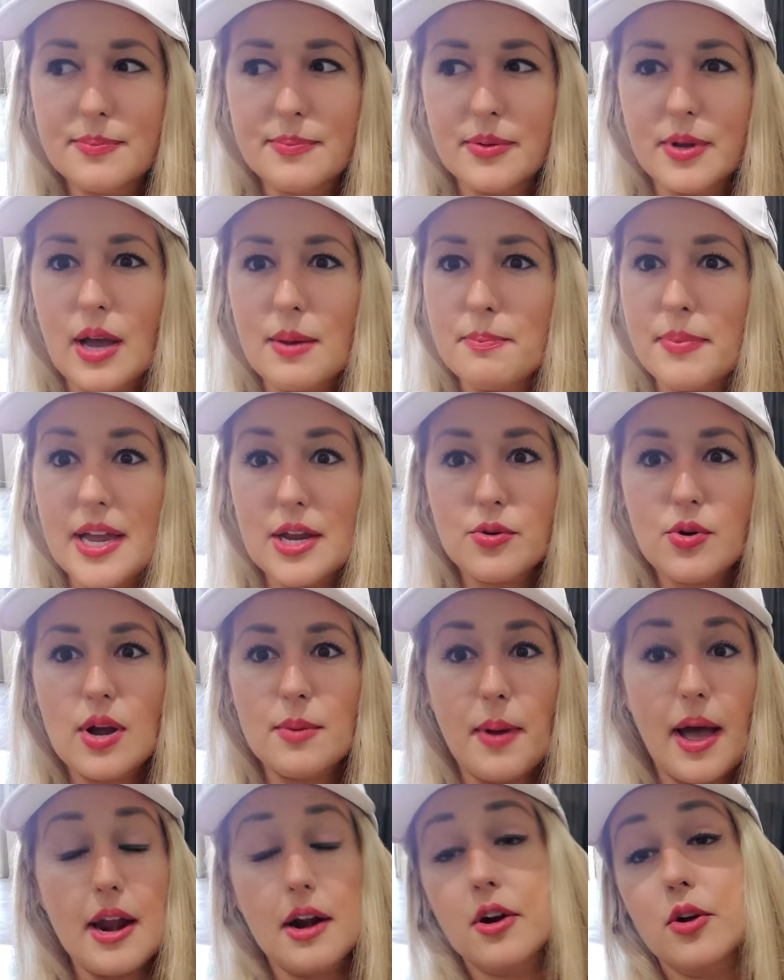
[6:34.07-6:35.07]
got
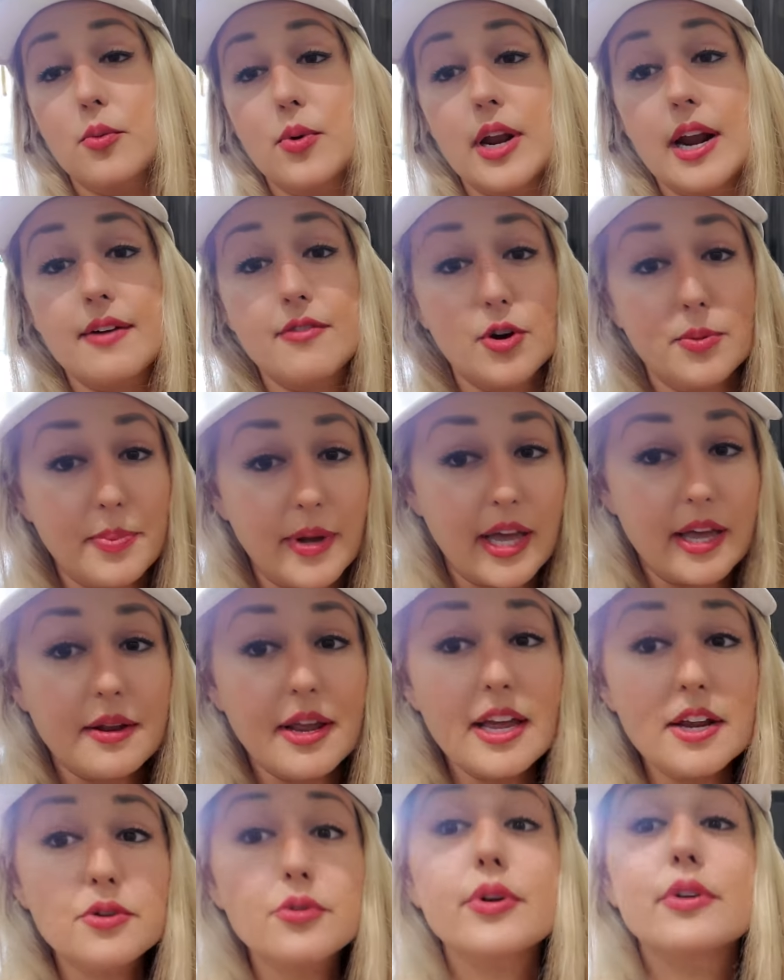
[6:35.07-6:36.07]
bankrupt, I don't know, whatever. But
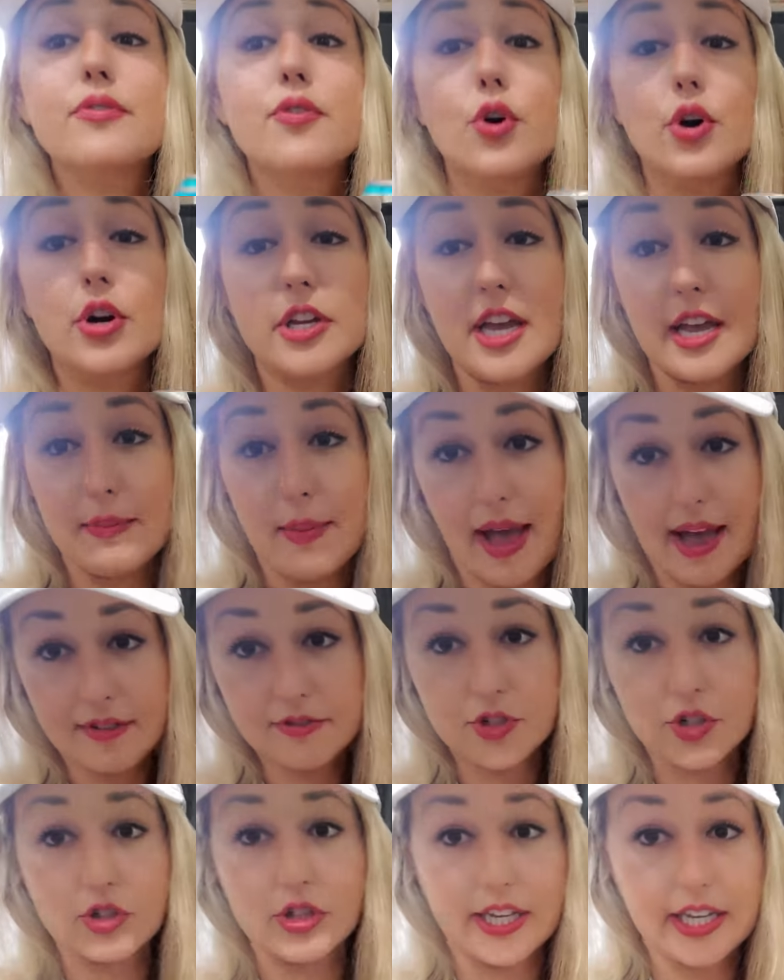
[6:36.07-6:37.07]
Henry Ford came
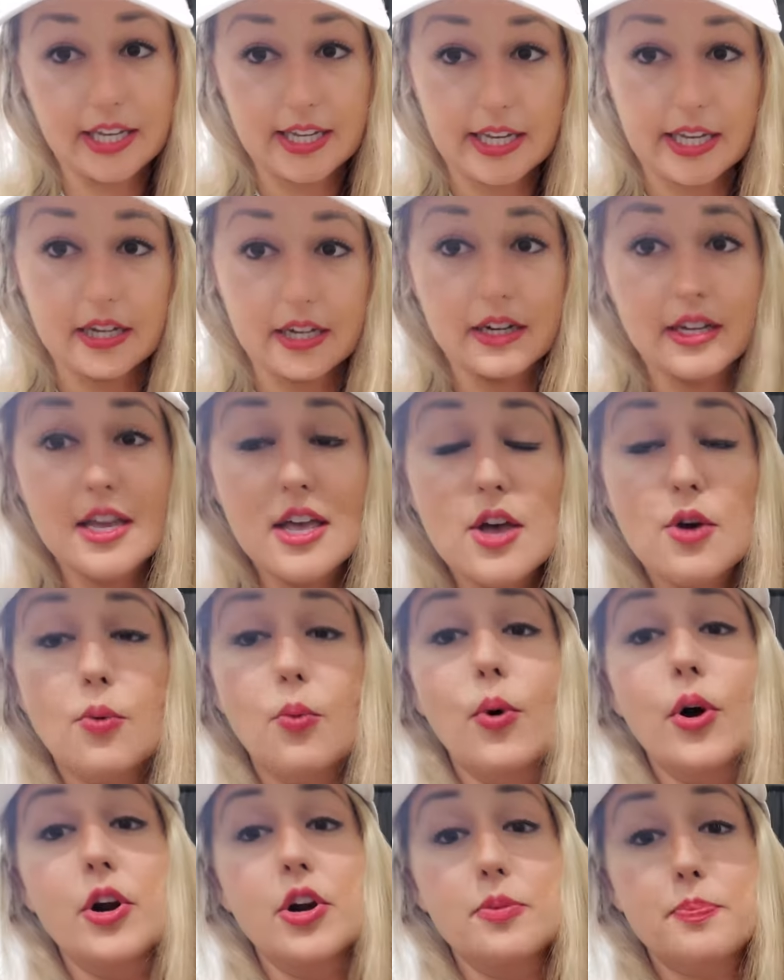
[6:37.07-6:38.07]
after Lincoln,
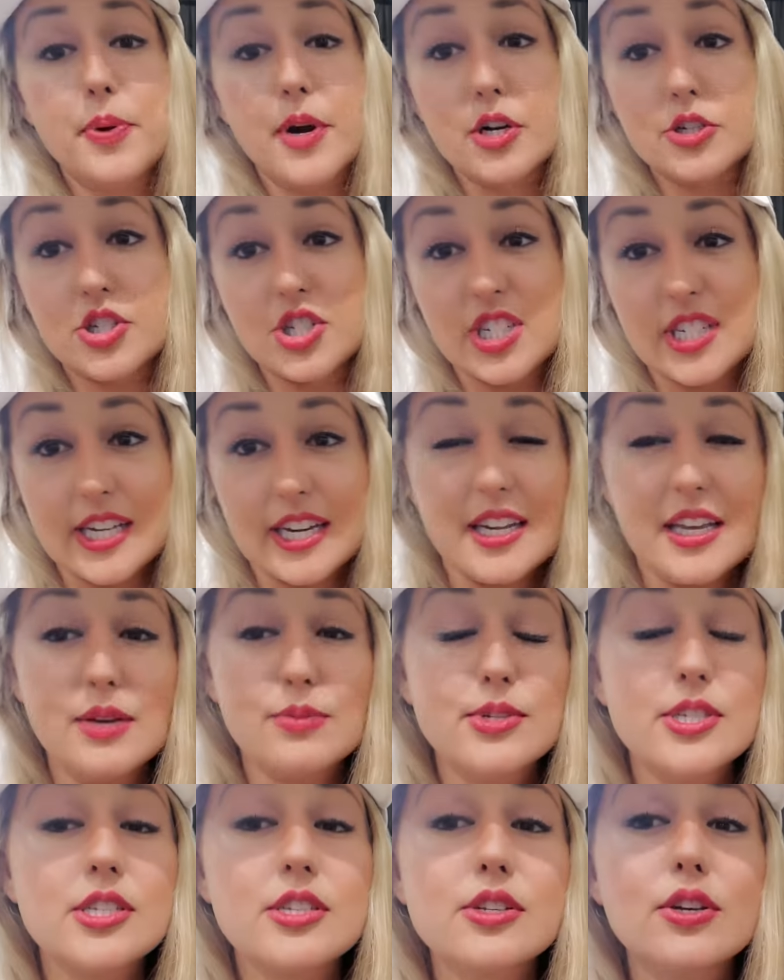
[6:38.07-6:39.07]
wanted to purchase it. He
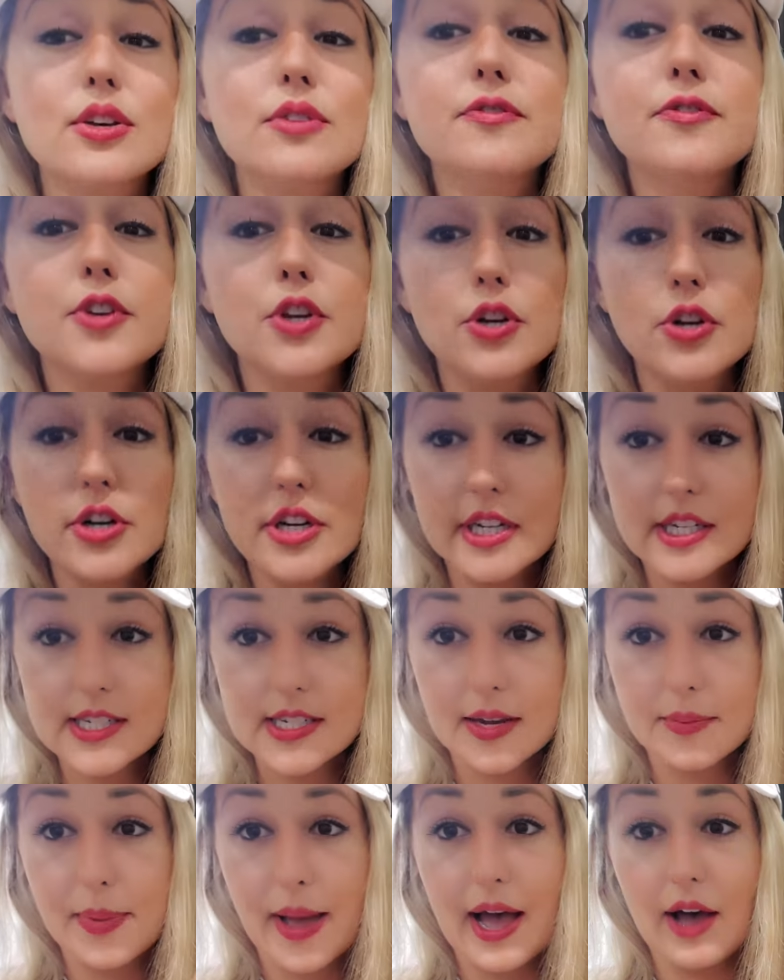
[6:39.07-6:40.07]
was still furious
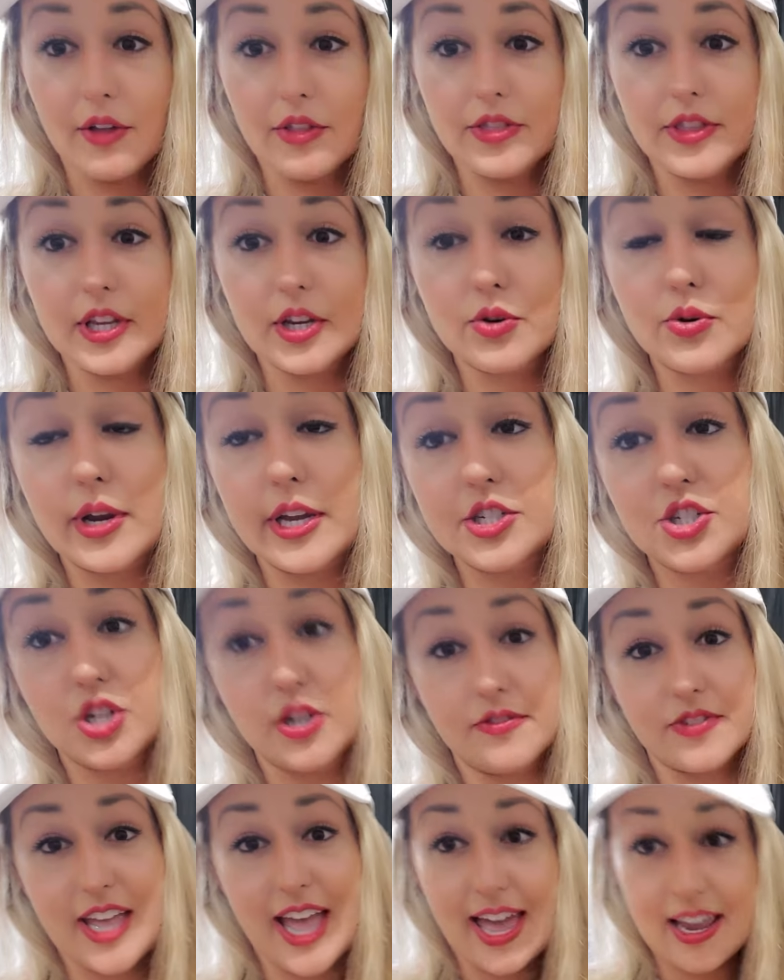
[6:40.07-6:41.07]
about the creation
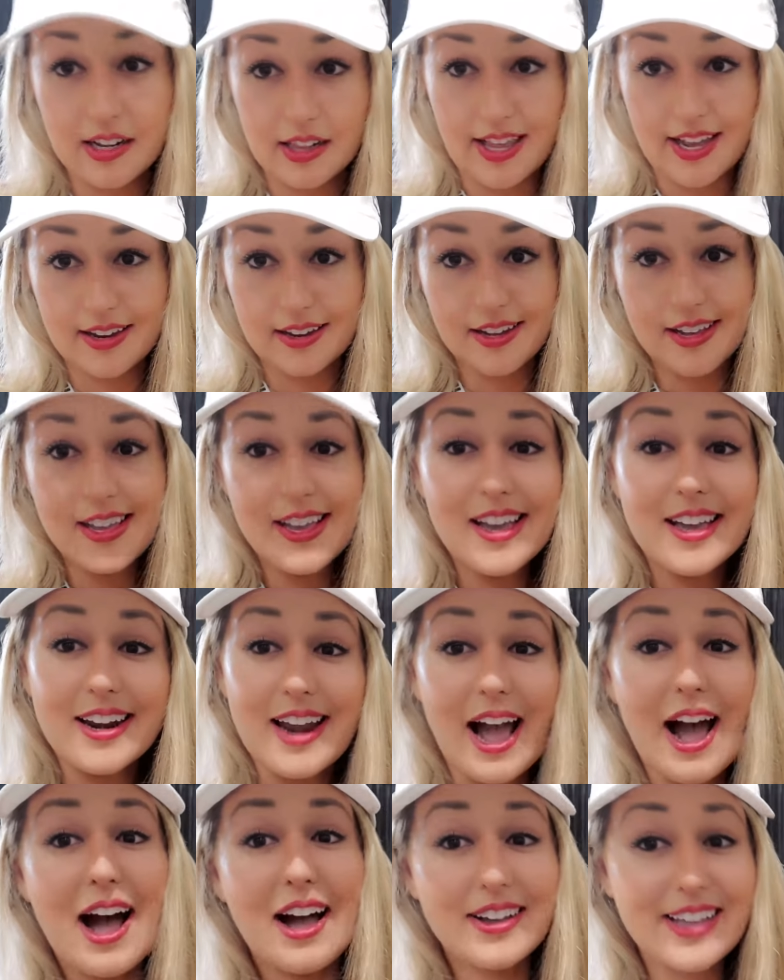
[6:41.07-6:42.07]
of Cadillac.
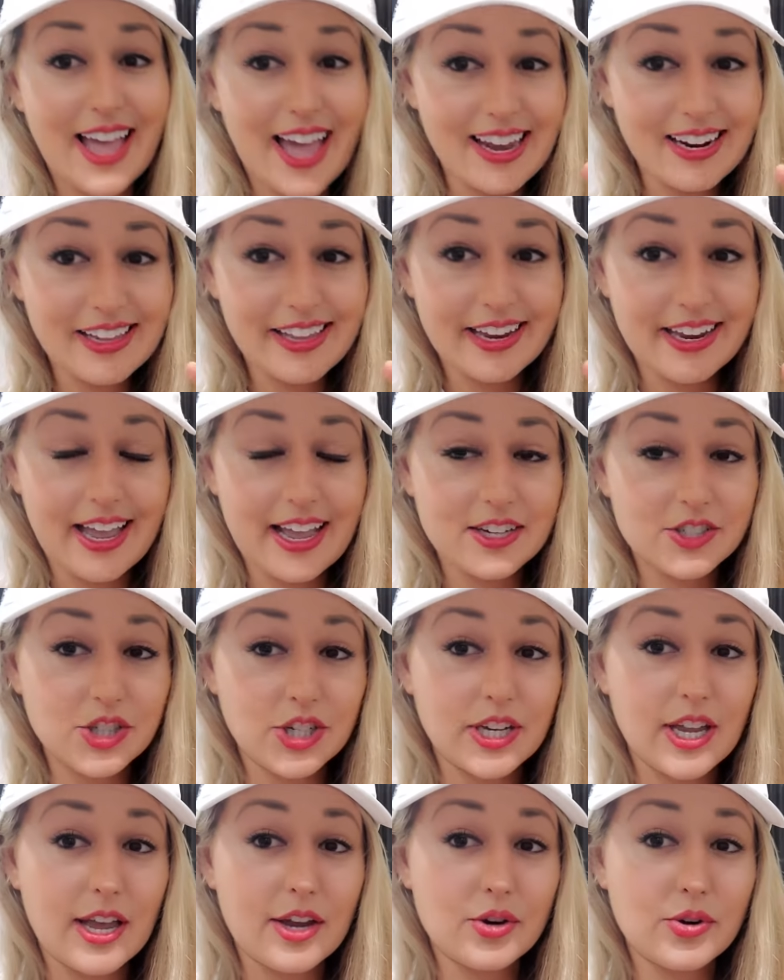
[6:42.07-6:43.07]
Now, how Cadillac
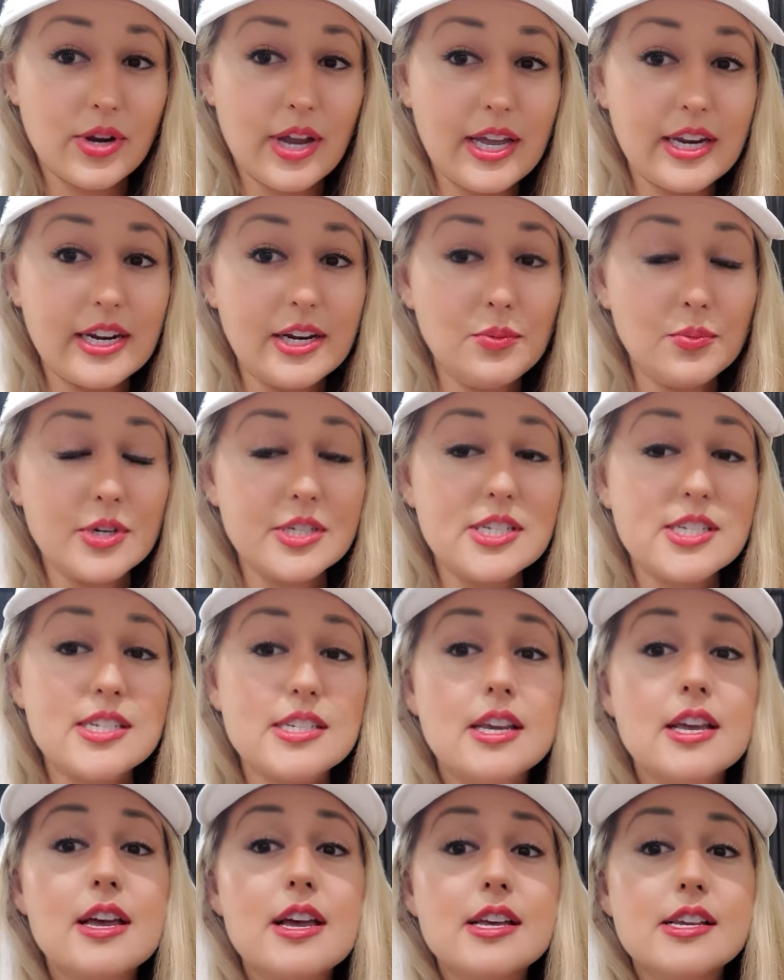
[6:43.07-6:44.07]
actually got created was
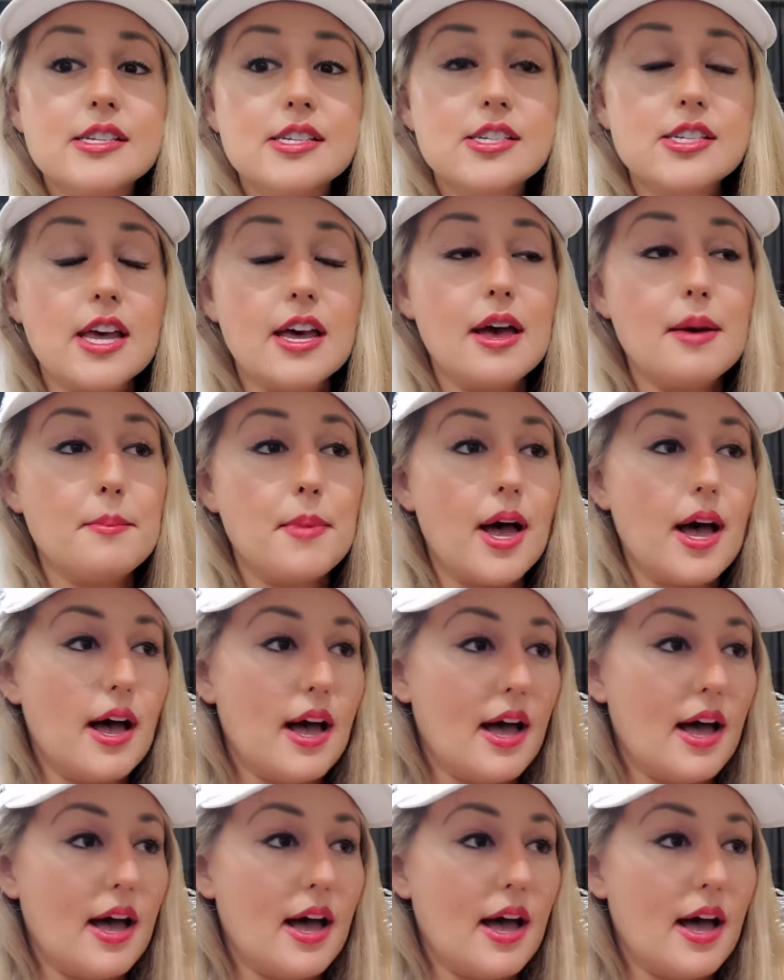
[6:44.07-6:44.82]
some